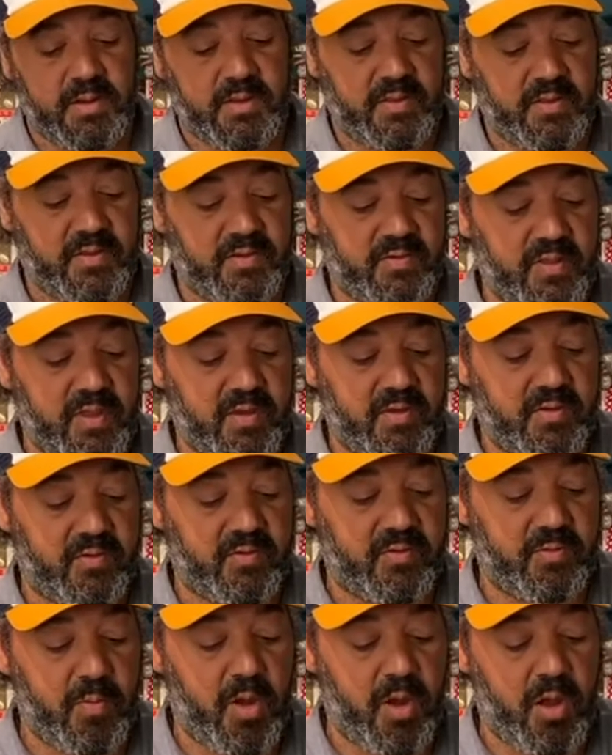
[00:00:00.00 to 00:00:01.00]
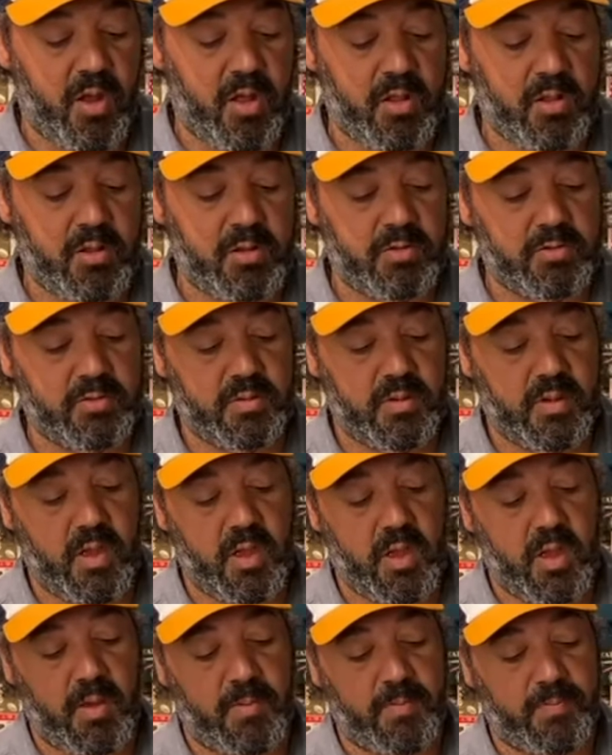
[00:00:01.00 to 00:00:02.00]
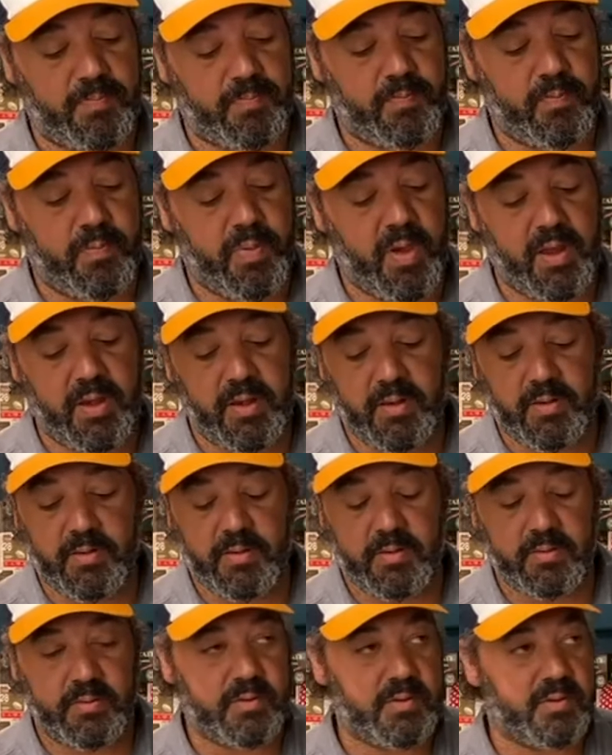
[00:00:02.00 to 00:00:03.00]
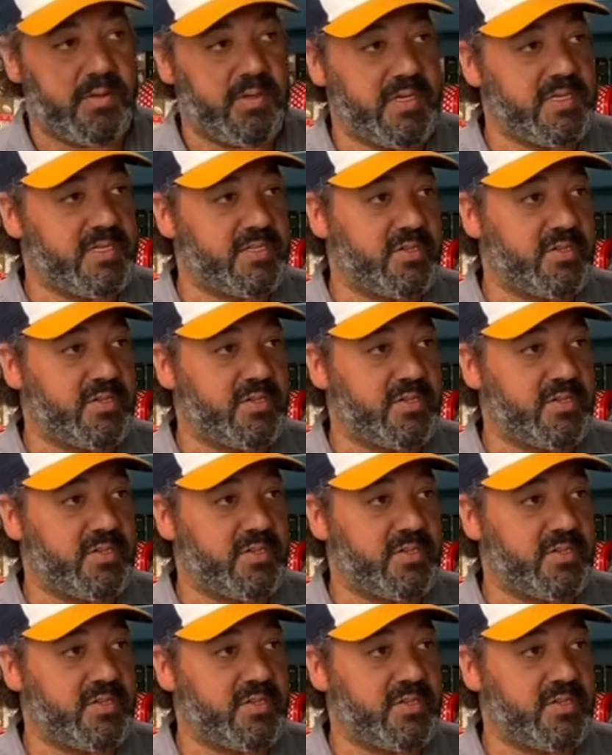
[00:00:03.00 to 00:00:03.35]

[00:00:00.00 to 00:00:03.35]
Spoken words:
This thing's small, but is